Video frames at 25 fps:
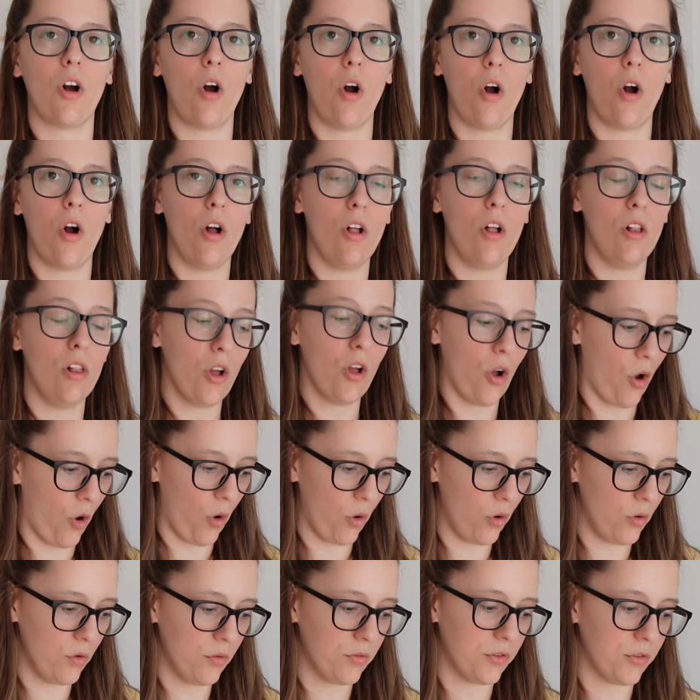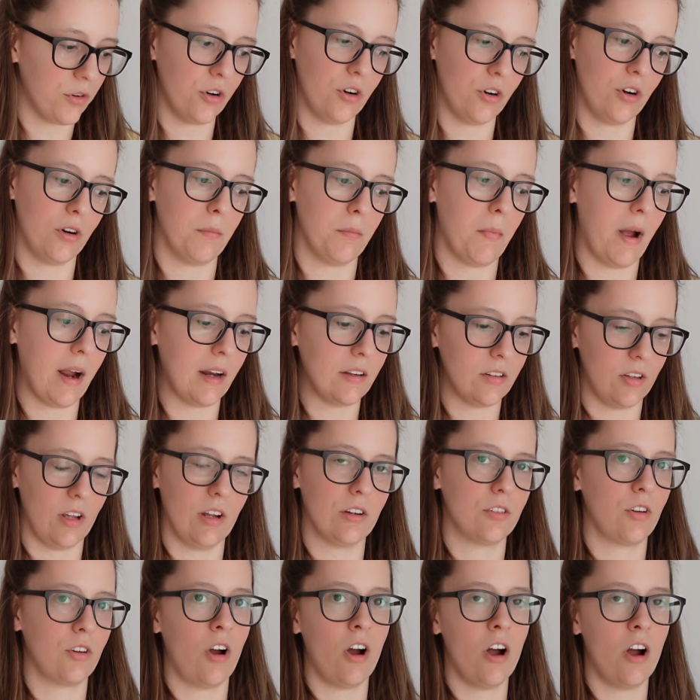all over my
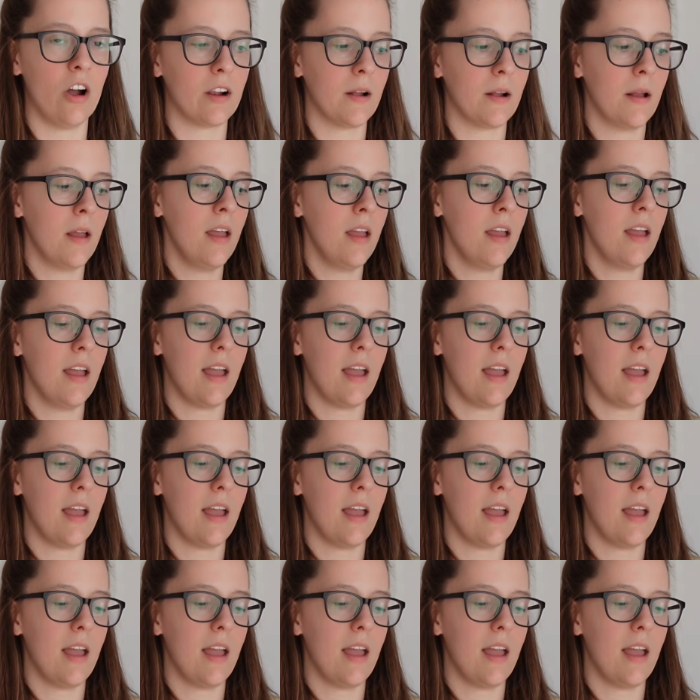TikTok,